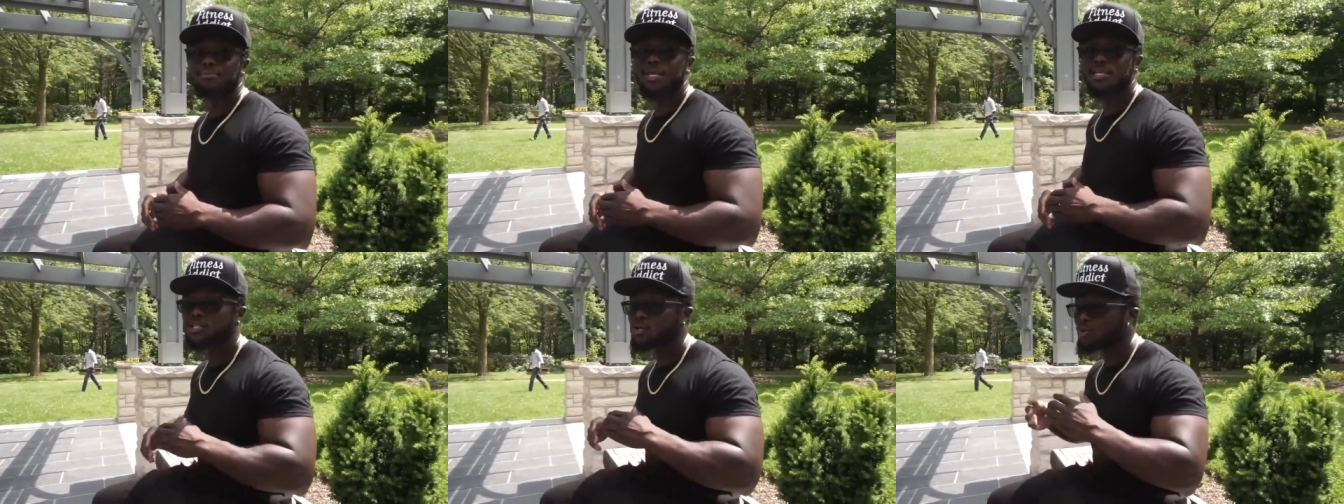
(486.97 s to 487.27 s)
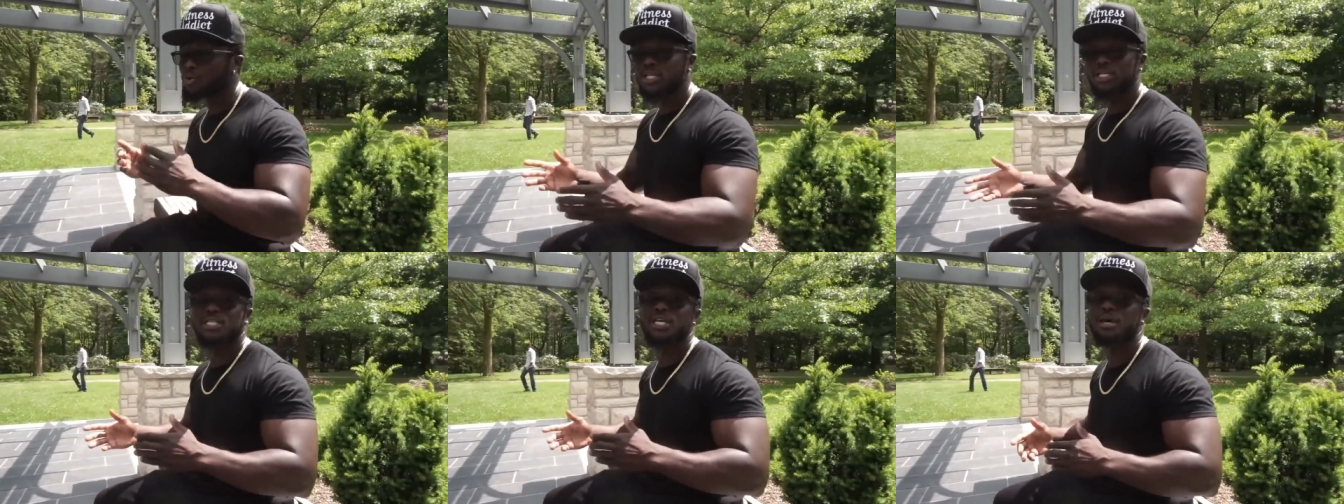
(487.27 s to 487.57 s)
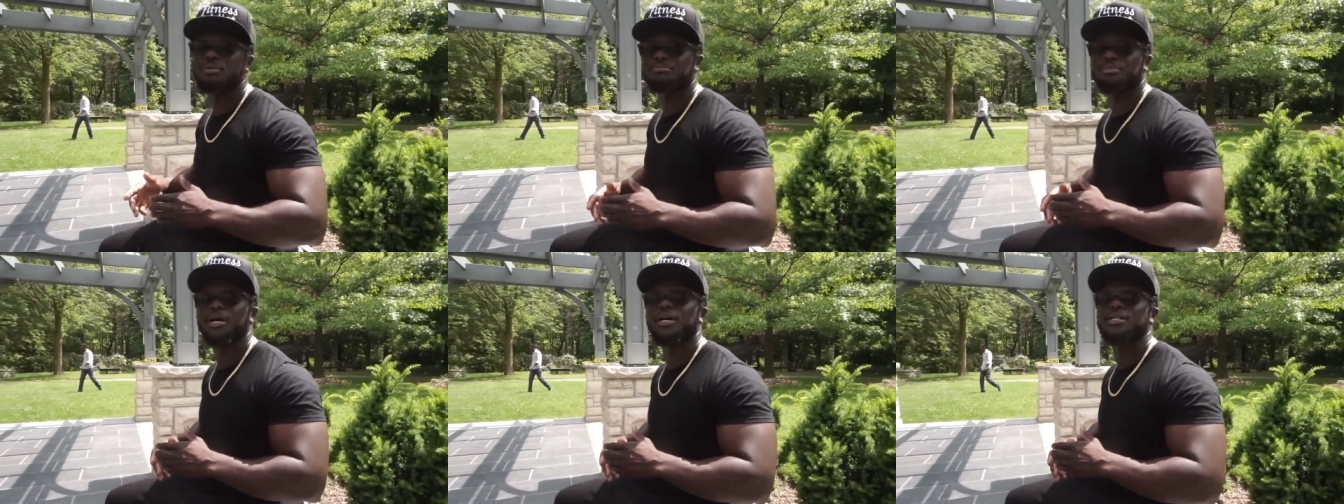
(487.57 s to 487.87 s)
It's only
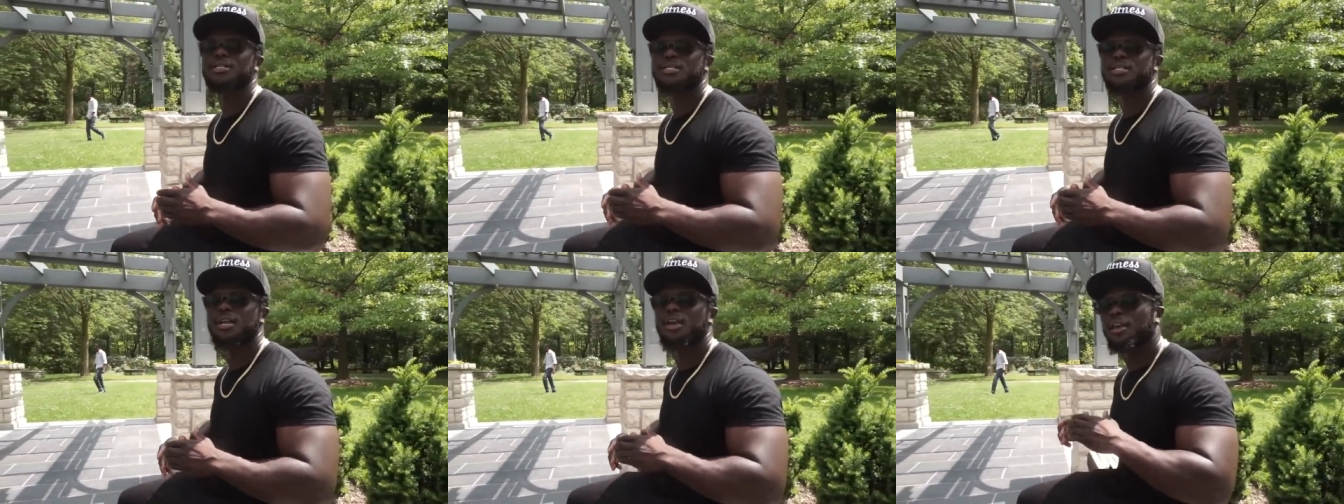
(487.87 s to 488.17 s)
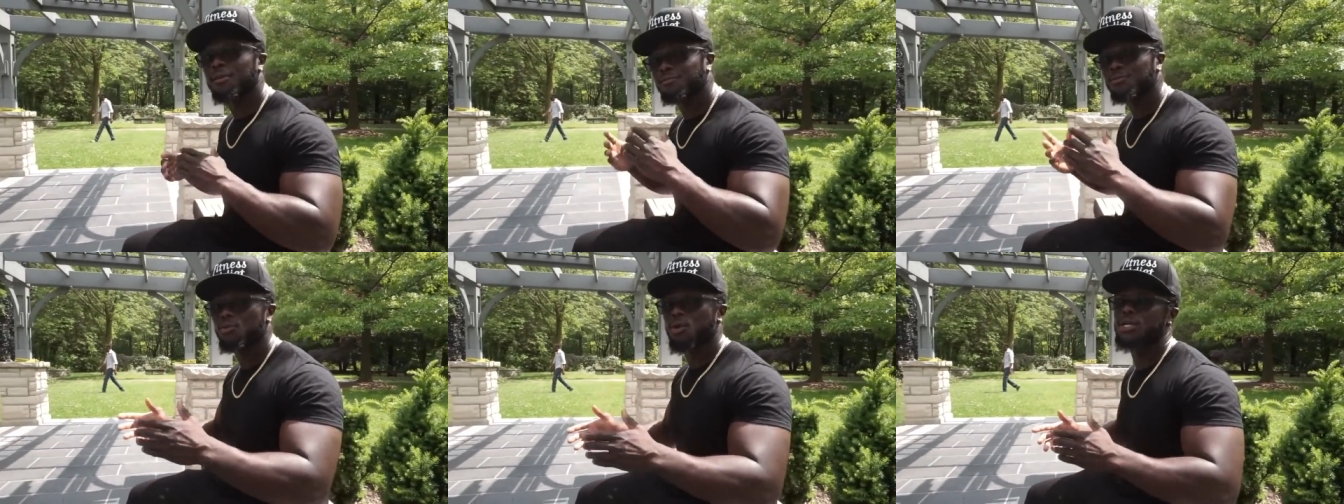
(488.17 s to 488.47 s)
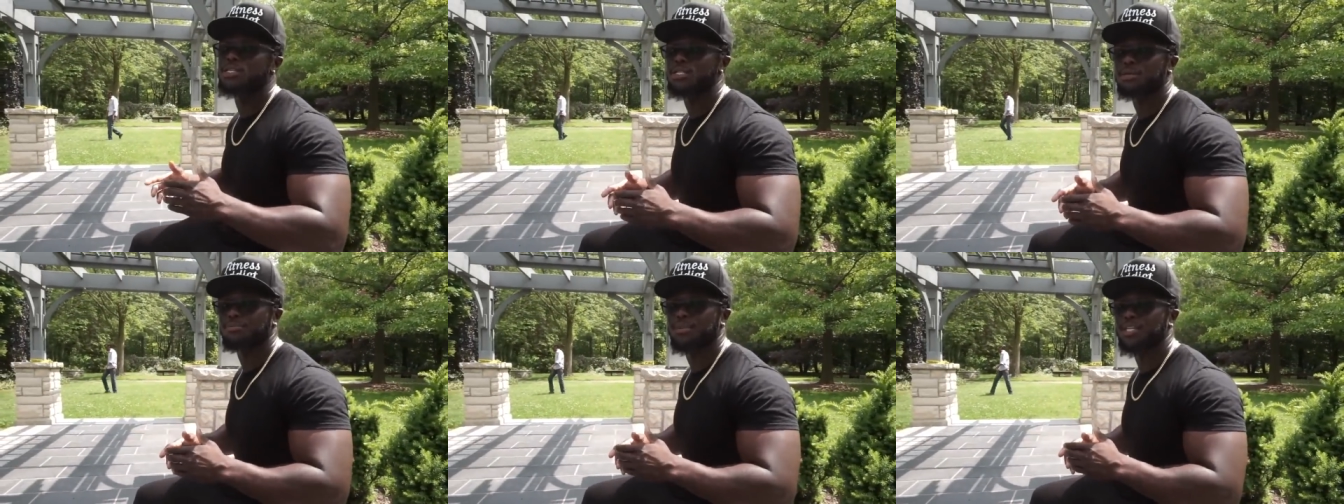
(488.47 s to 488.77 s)
10 bucks if you
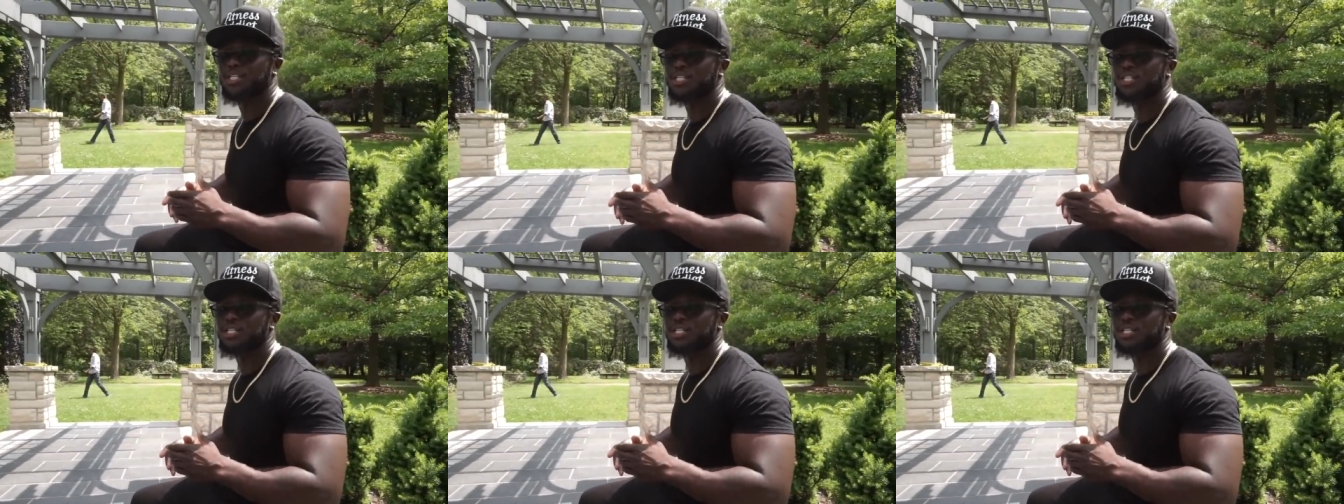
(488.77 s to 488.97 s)
want something